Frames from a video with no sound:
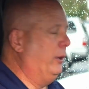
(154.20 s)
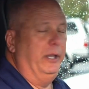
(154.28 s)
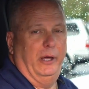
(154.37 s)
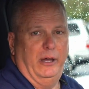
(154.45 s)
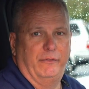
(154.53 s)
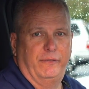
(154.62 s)

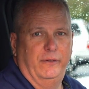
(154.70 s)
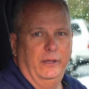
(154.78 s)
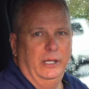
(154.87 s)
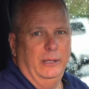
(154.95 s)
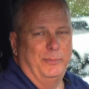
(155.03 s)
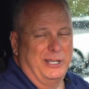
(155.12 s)
enough,
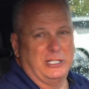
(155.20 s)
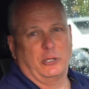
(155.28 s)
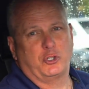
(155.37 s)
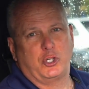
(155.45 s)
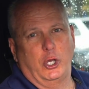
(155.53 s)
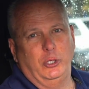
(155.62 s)
because I'll
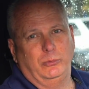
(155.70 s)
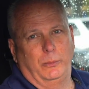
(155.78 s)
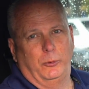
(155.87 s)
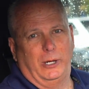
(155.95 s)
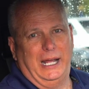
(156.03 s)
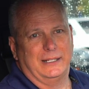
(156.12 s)
show you when
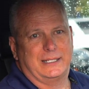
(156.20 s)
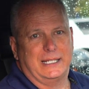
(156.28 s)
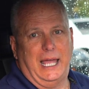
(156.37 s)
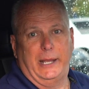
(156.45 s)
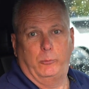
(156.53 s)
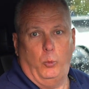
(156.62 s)
we're
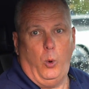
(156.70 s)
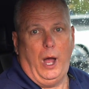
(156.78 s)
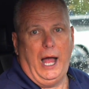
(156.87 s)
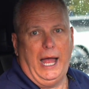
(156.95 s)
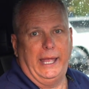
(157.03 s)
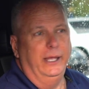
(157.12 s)
outside
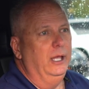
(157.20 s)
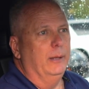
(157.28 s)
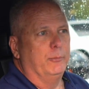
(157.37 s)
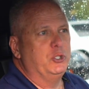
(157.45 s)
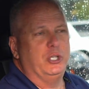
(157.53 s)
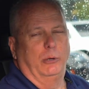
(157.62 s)
why,
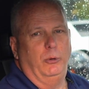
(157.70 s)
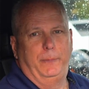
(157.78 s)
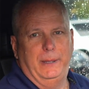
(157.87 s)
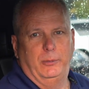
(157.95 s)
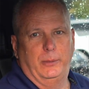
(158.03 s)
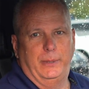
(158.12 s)
but you don't want
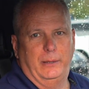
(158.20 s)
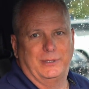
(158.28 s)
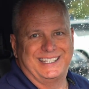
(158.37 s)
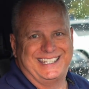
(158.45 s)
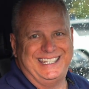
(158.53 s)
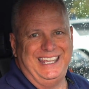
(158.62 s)
people to be able to
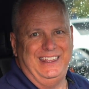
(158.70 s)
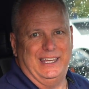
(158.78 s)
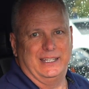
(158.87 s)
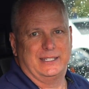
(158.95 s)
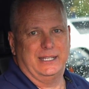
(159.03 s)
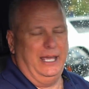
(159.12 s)
see
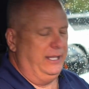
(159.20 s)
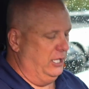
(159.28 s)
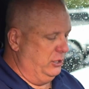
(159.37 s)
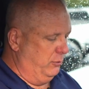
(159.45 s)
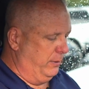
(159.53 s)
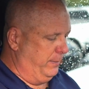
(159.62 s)
this. And then
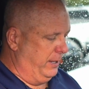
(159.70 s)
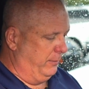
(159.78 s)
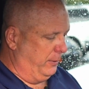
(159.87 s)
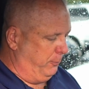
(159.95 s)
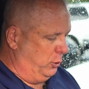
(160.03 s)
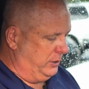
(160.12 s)
you want to be able
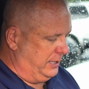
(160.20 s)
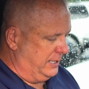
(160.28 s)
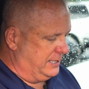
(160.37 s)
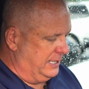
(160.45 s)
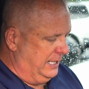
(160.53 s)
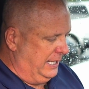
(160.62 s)
to put
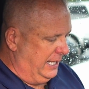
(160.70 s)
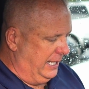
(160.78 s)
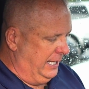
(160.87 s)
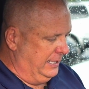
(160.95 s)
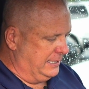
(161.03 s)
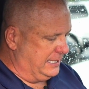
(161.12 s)
this
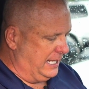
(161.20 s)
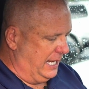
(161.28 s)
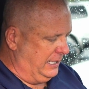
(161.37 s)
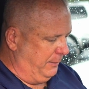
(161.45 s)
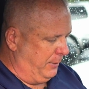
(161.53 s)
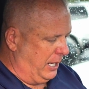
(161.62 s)

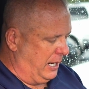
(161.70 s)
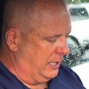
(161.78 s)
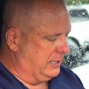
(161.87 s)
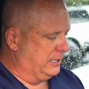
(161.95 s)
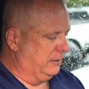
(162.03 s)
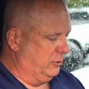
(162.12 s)
inside the
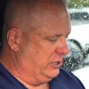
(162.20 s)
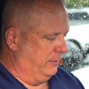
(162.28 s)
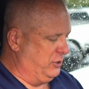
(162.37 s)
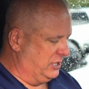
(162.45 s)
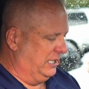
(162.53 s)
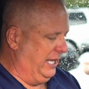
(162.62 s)
box, which I'm
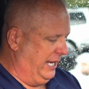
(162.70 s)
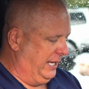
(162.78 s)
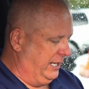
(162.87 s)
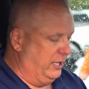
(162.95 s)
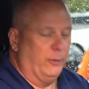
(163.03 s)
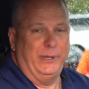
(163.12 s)
just laying
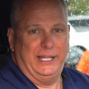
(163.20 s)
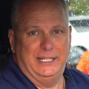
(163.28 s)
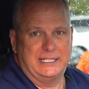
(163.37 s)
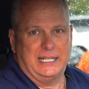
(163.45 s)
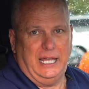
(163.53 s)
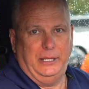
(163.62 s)
it here, but
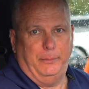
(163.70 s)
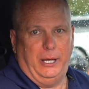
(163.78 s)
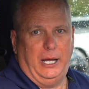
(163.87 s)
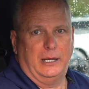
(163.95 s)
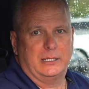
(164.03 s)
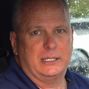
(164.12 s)
inside the
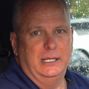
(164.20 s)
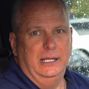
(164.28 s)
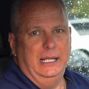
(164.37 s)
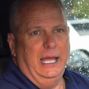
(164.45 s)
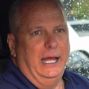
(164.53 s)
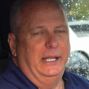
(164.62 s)
box,
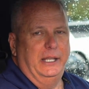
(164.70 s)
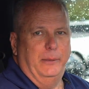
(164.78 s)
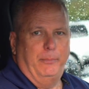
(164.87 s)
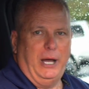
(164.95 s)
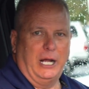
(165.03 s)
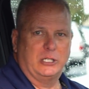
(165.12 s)
and then the
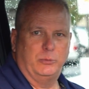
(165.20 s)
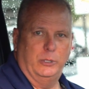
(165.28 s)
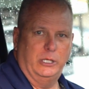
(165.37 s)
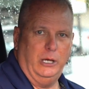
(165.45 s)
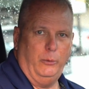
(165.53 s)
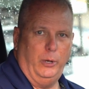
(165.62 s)
box
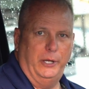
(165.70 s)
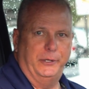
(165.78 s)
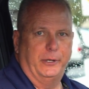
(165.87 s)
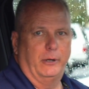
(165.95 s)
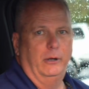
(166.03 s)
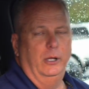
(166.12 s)
would go
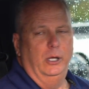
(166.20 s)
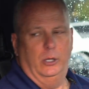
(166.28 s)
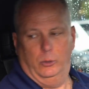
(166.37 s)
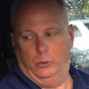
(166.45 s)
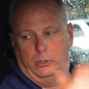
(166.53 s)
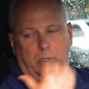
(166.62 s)
under,
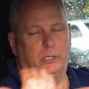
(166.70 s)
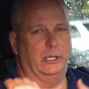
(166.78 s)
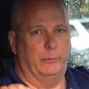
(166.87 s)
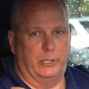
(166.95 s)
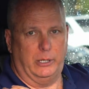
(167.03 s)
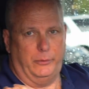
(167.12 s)
or it
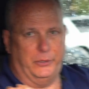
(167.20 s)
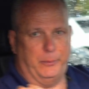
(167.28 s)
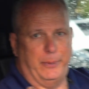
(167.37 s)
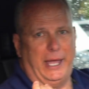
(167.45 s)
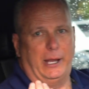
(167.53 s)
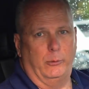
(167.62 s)
would go in the
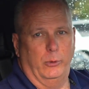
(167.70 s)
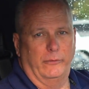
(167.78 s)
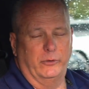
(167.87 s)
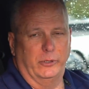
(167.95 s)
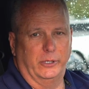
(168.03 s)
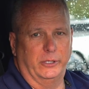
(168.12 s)
back, wherever
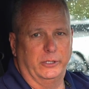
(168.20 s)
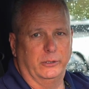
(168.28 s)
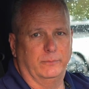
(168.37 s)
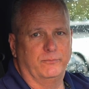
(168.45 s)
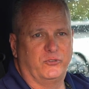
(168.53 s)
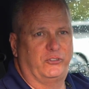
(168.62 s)
you're going to do.
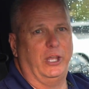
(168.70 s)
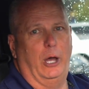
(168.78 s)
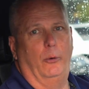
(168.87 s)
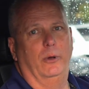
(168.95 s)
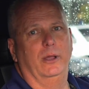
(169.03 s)
So